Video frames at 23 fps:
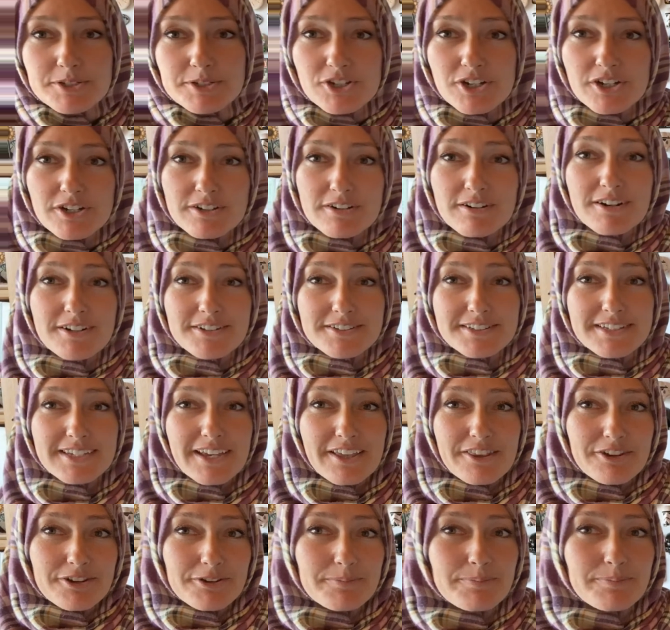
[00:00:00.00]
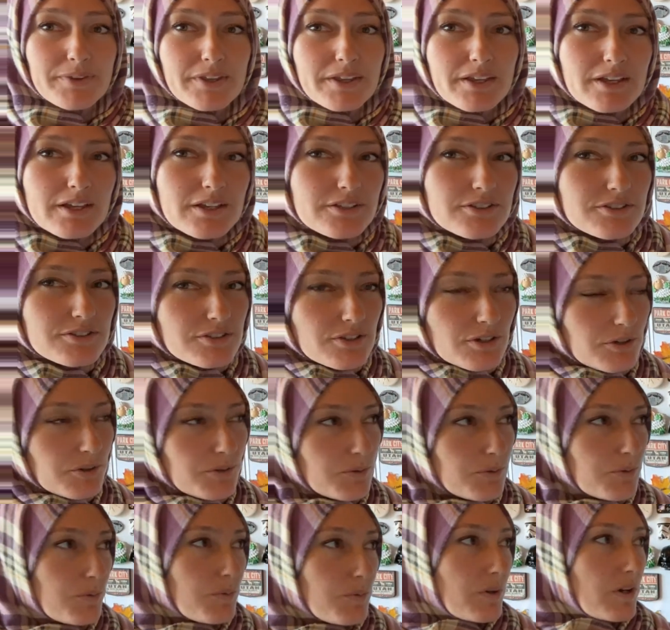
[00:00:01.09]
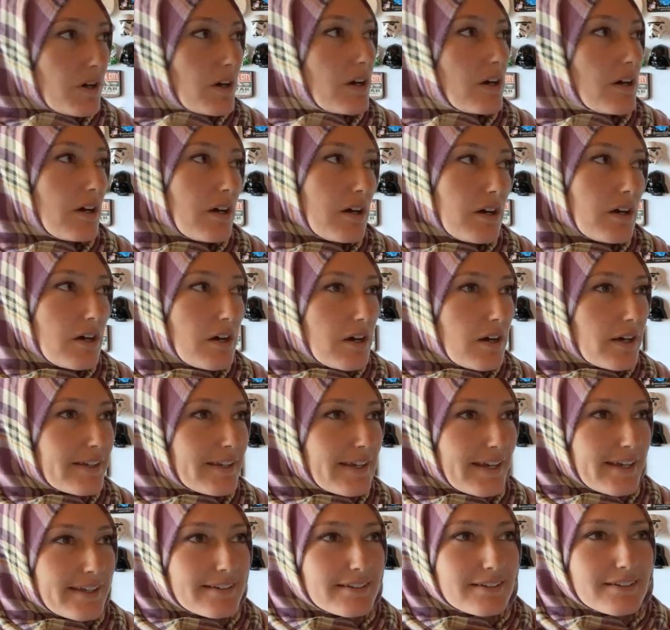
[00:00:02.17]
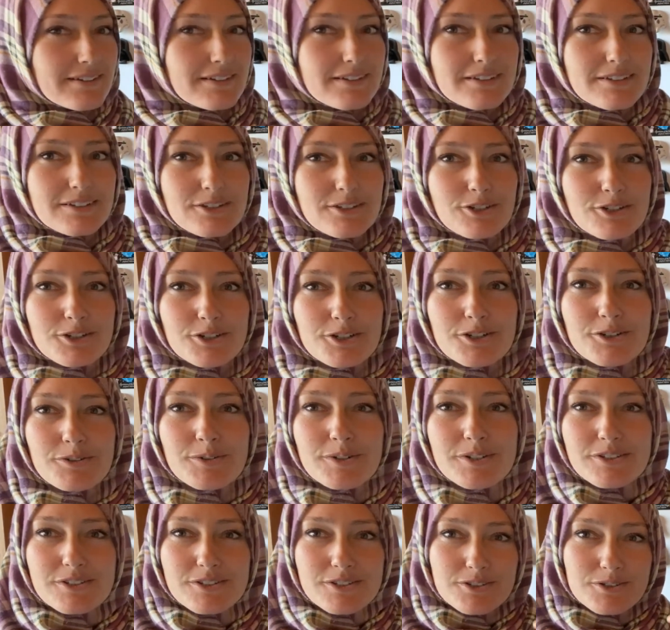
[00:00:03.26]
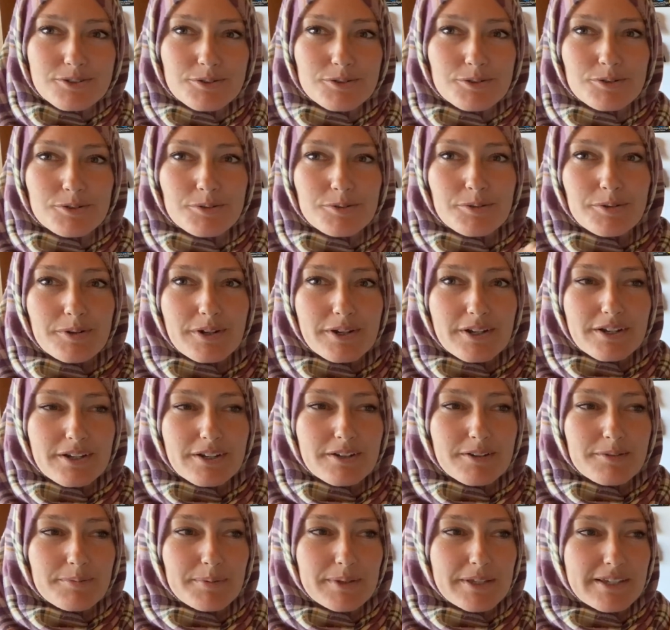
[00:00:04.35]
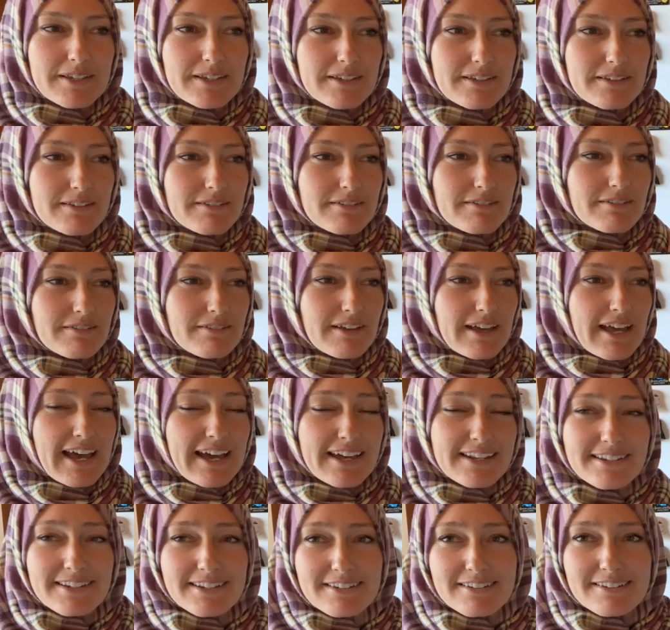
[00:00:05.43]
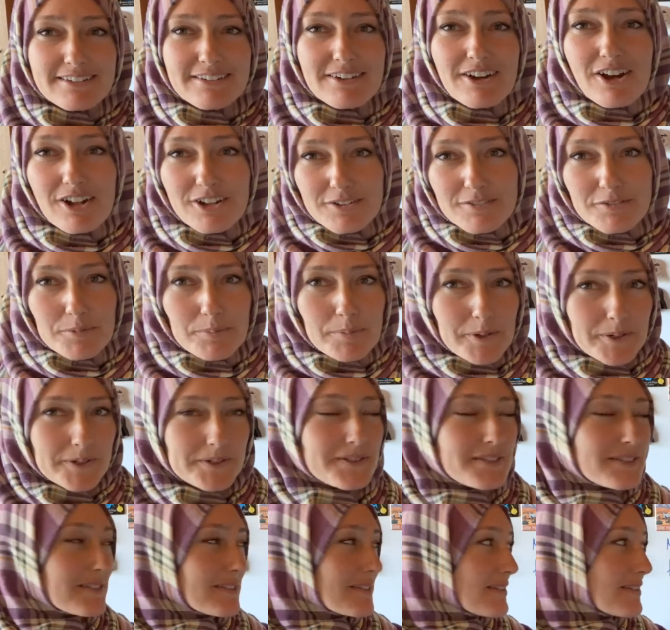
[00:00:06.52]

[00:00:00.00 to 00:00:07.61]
jog altogether? So again, you're going to be adding all of the parts.